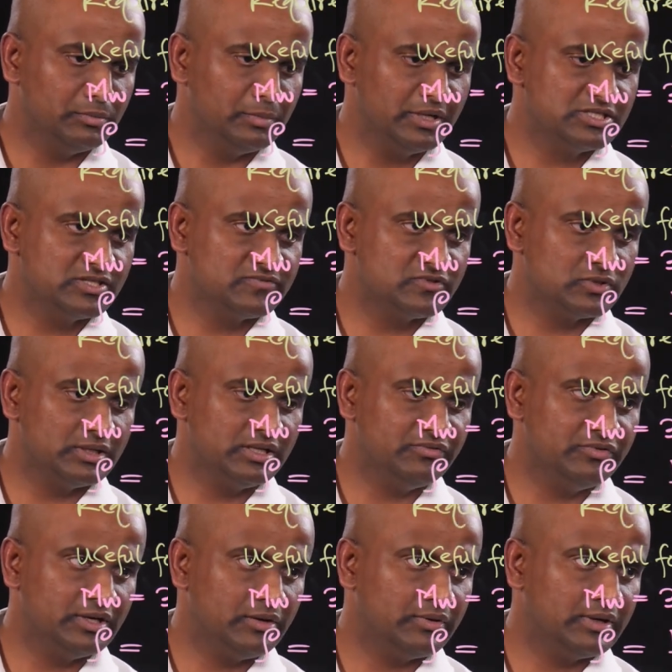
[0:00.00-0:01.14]
Mass of solid
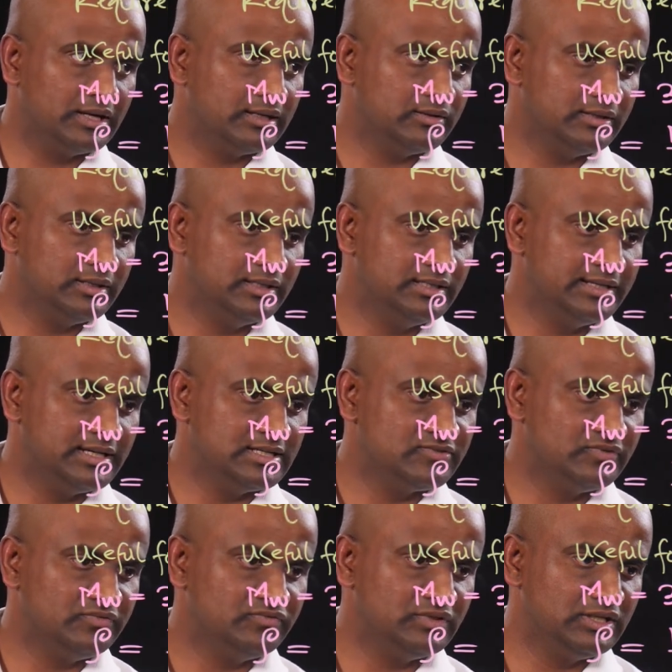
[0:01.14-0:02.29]
we have calculated as
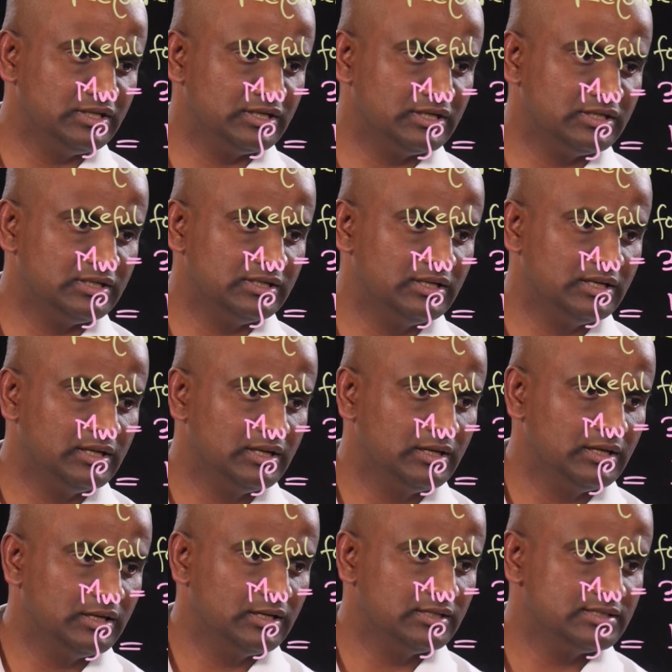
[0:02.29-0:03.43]

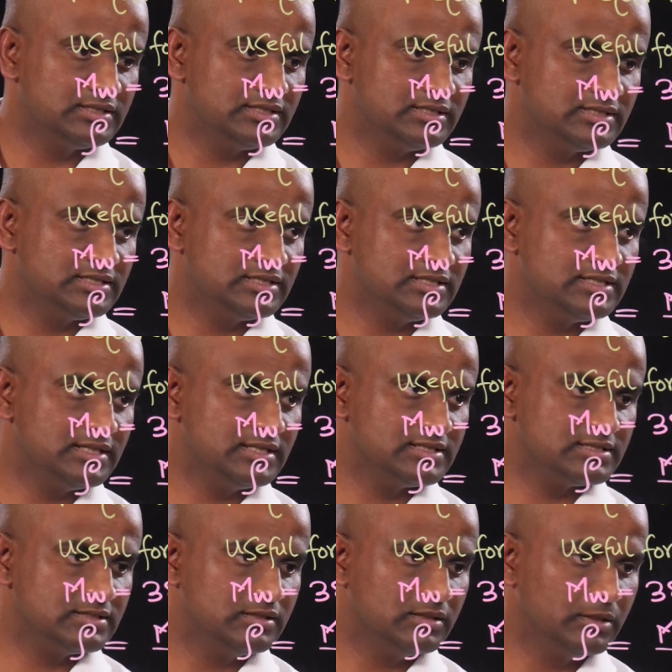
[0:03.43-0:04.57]

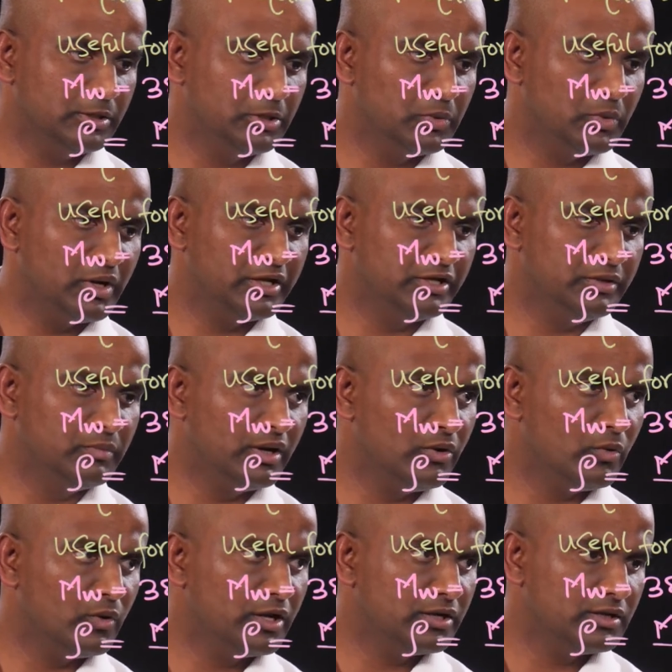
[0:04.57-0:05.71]
1566 divided by
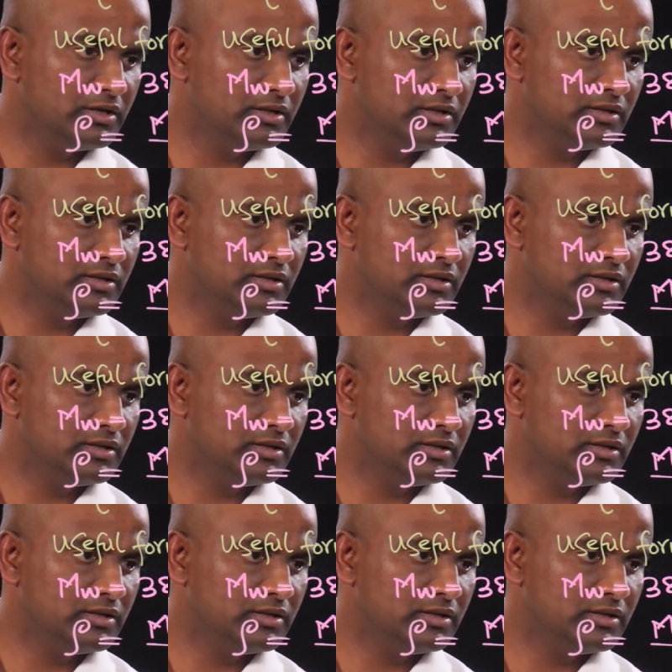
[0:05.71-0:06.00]
1.